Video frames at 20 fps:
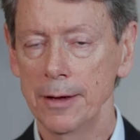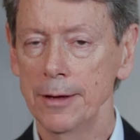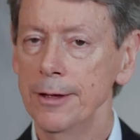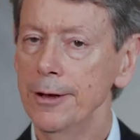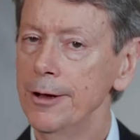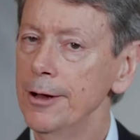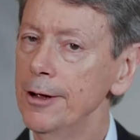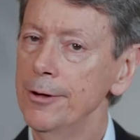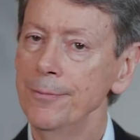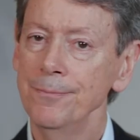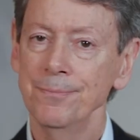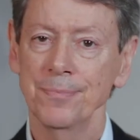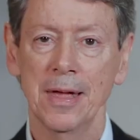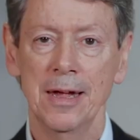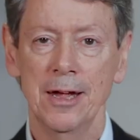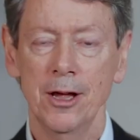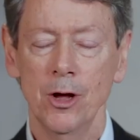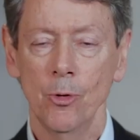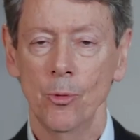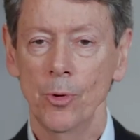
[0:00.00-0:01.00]
You know,
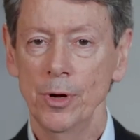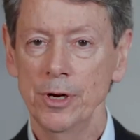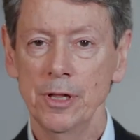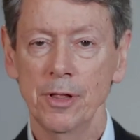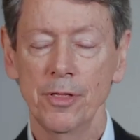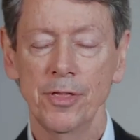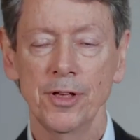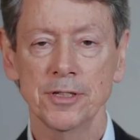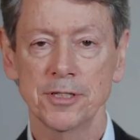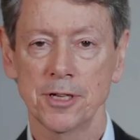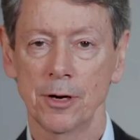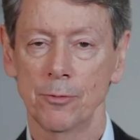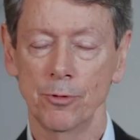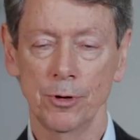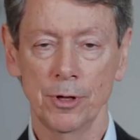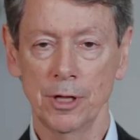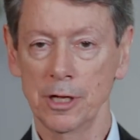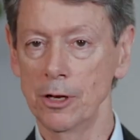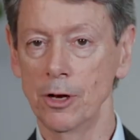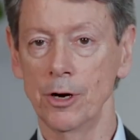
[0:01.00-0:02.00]
one of the things I've
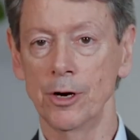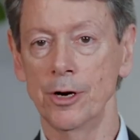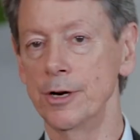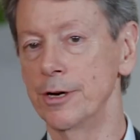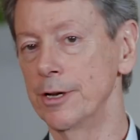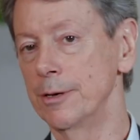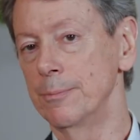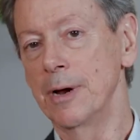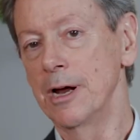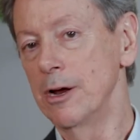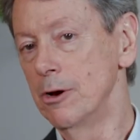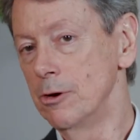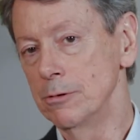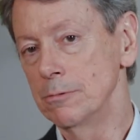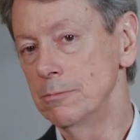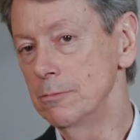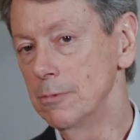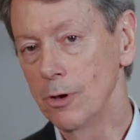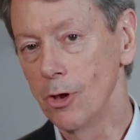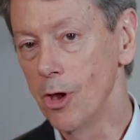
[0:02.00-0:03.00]
really learned in my
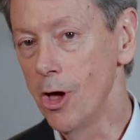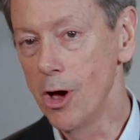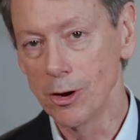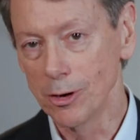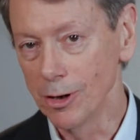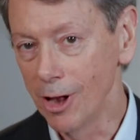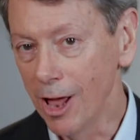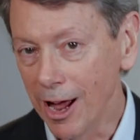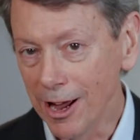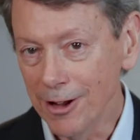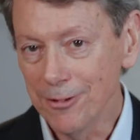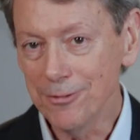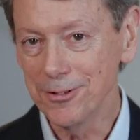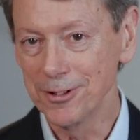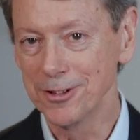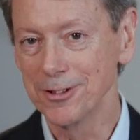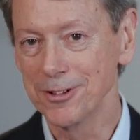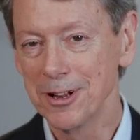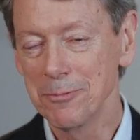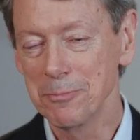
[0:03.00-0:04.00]
own long
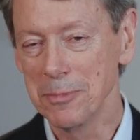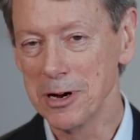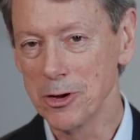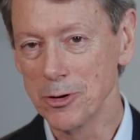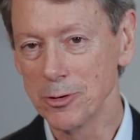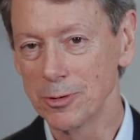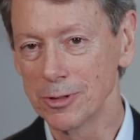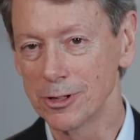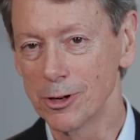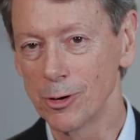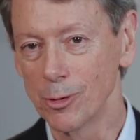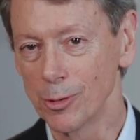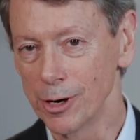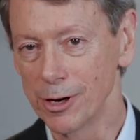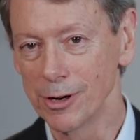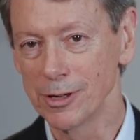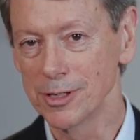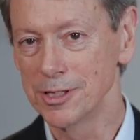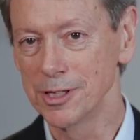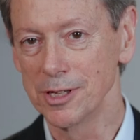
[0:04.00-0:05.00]
life and my own
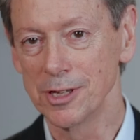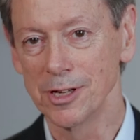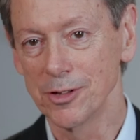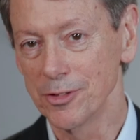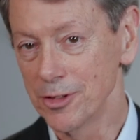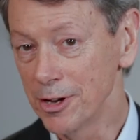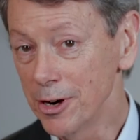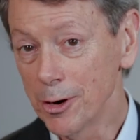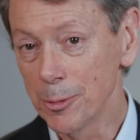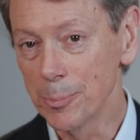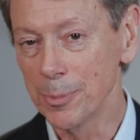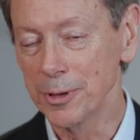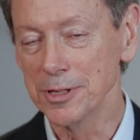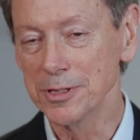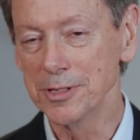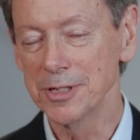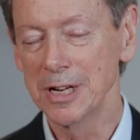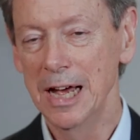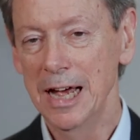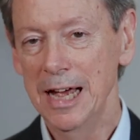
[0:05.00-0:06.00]
career as a
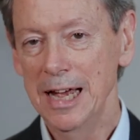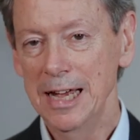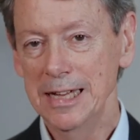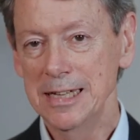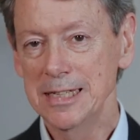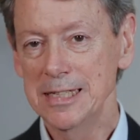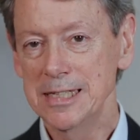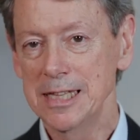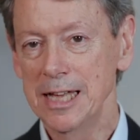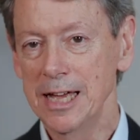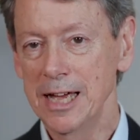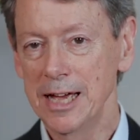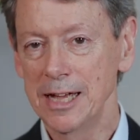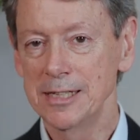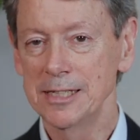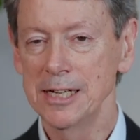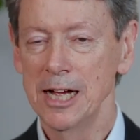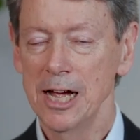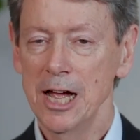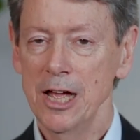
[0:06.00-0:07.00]
therapist is
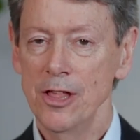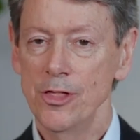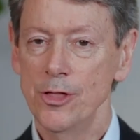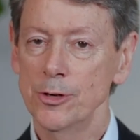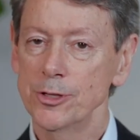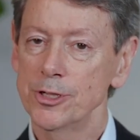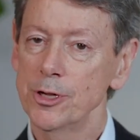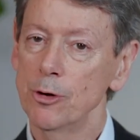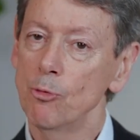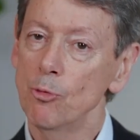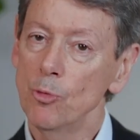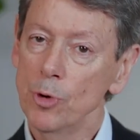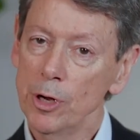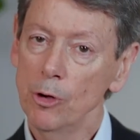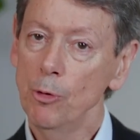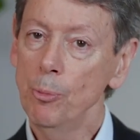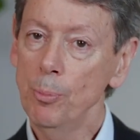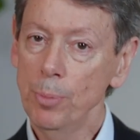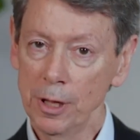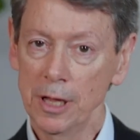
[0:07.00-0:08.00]
that there's a
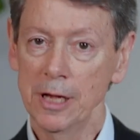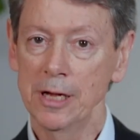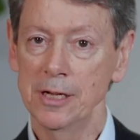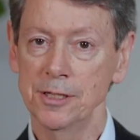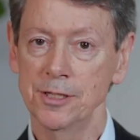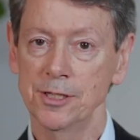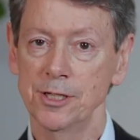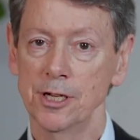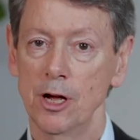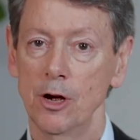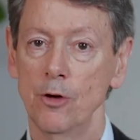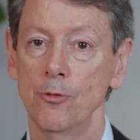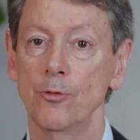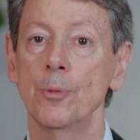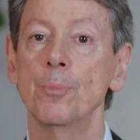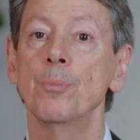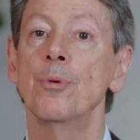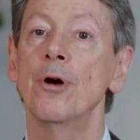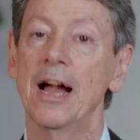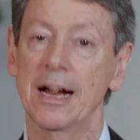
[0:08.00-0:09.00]
real place
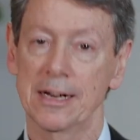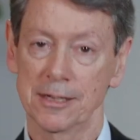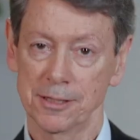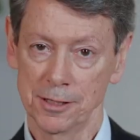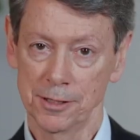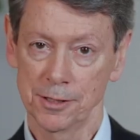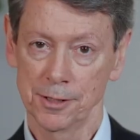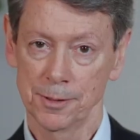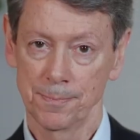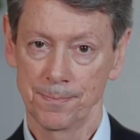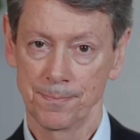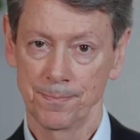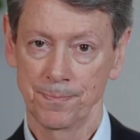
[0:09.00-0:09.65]
for practice,